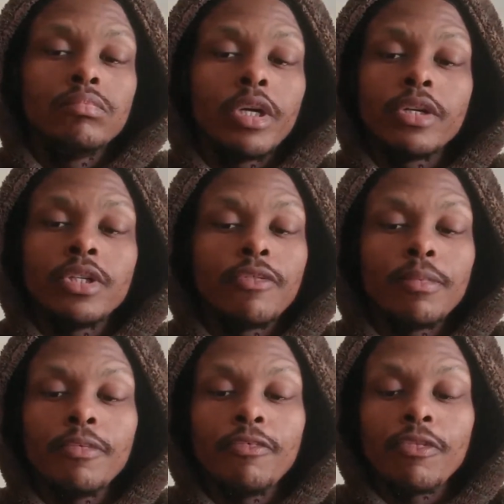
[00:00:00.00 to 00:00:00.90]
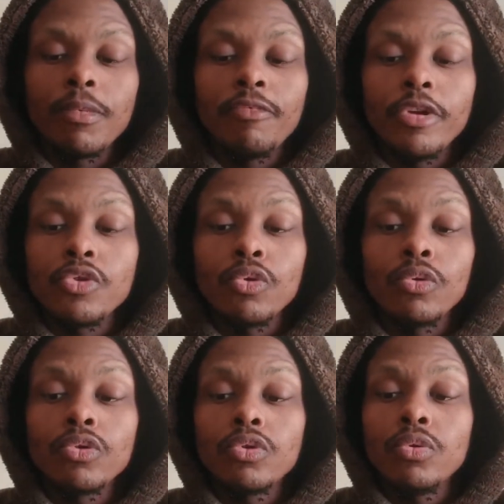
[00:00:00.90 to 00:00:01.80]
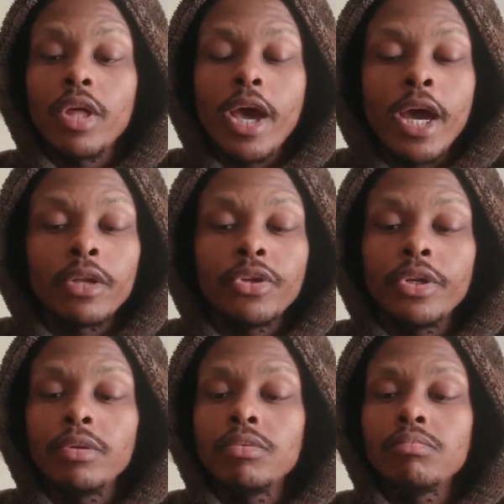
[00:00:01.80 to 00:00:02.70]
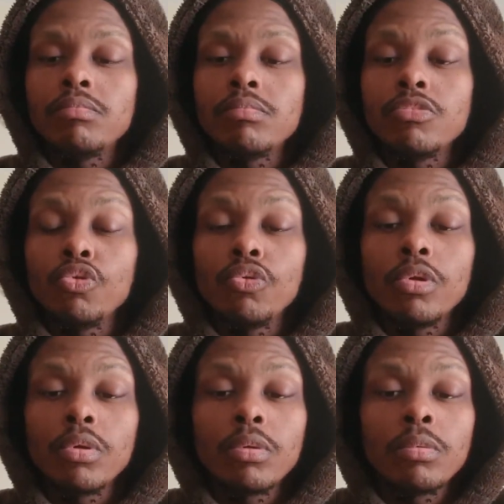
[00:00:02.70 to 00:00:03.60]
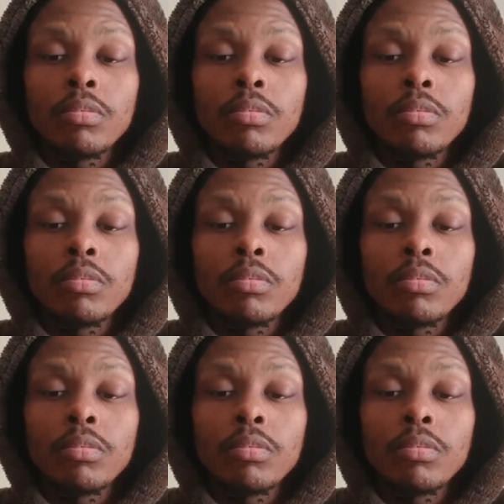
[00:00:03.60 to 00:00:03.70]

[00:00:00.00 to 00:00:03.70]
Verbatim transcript: like I said, from the from the visuals to the acting to the